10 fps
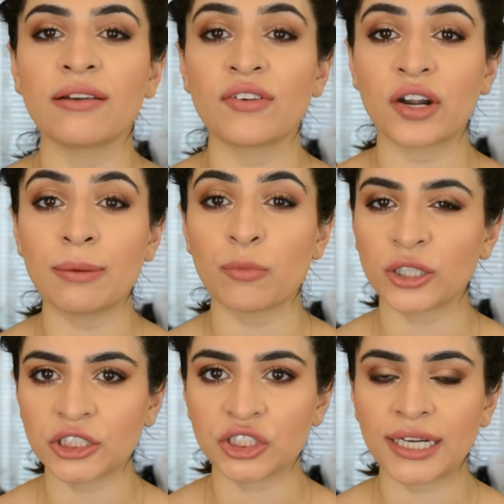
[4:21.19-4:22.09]
very
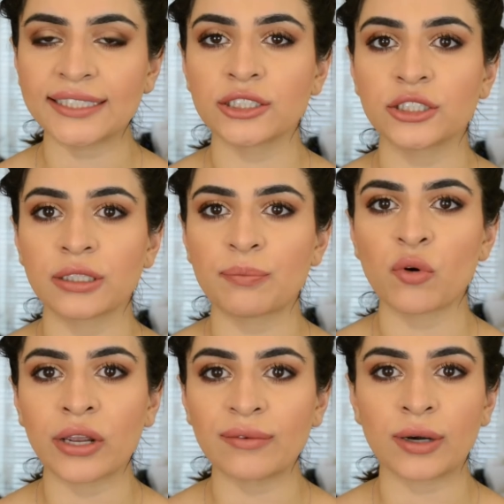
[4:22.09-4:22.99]
moisturized to the
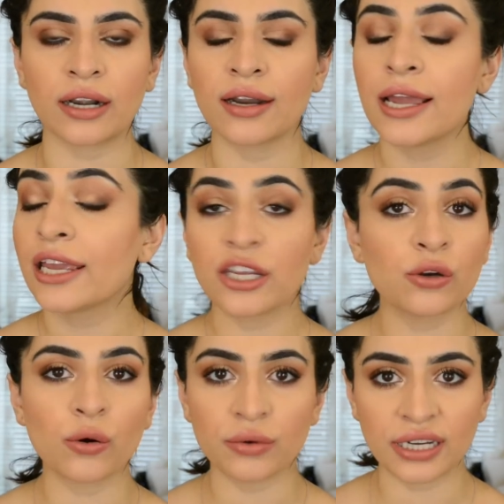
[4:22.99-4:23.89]
point where you
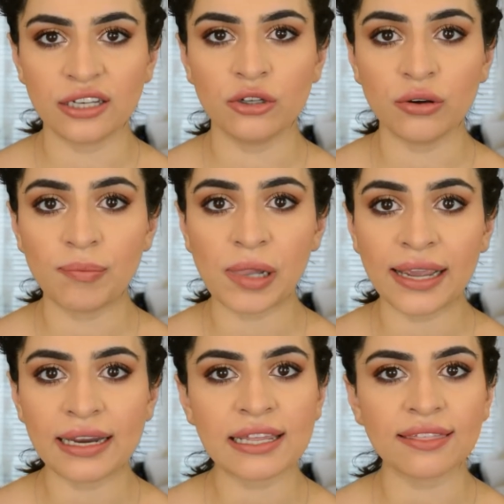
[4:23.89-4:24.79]
don't need to
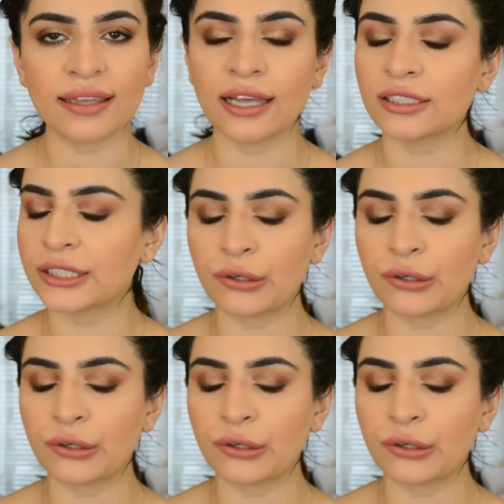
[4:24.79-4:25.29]
apply anything else.